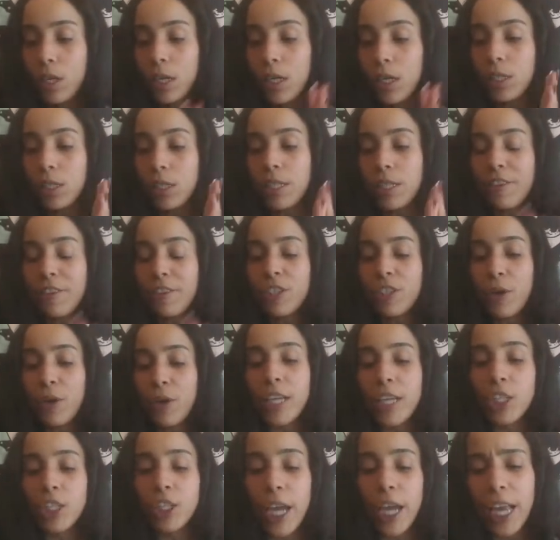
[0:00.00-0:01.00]
Because there's
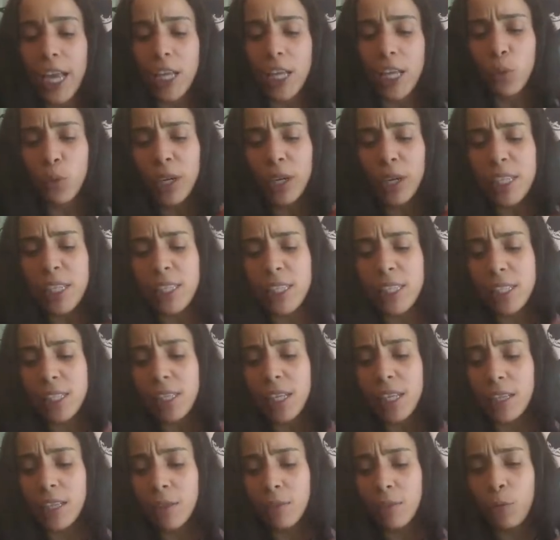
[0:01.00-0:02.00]
great change. What is
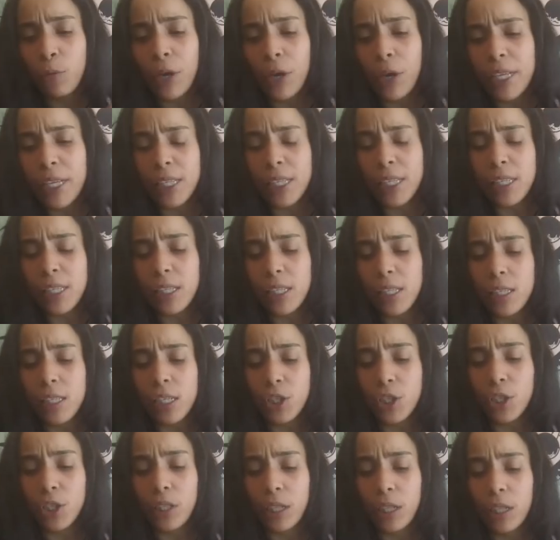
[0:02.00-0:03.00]
this
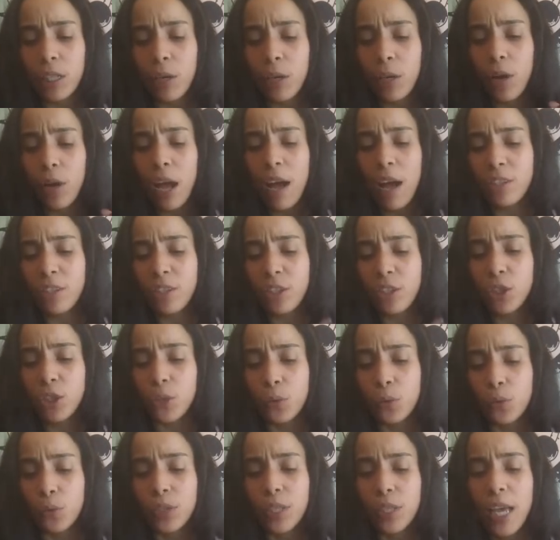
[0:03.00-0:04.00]
decision that they will have to
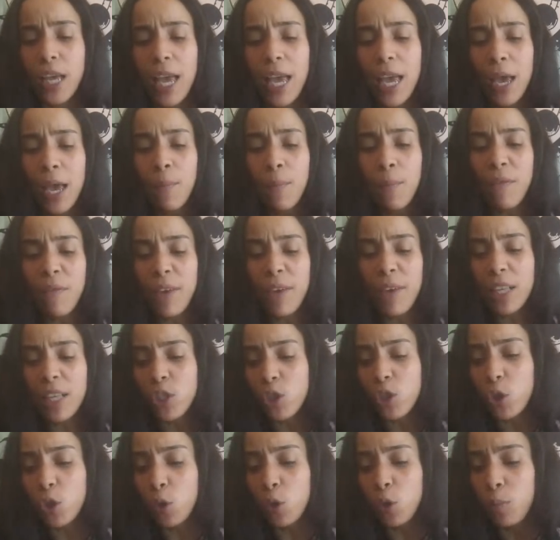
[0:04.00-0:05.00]
choose? Maybe
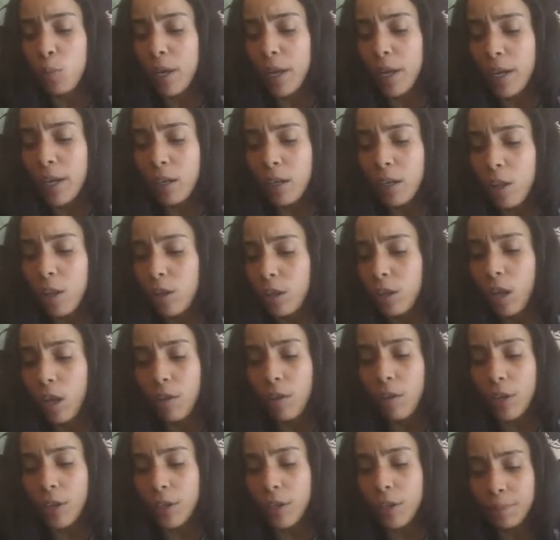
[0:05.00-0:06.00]
it's you and another
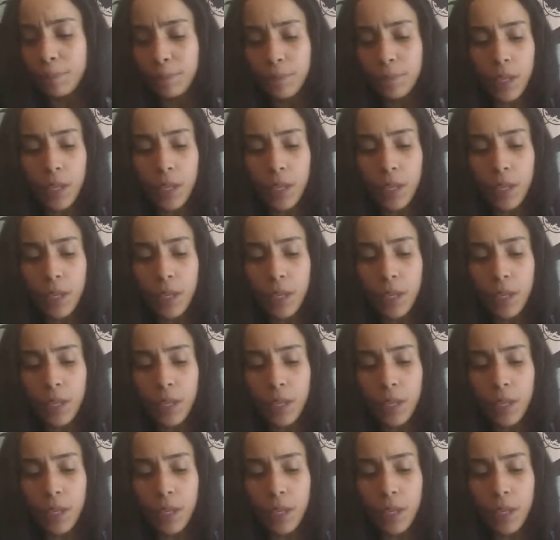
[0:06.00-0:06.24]
lover.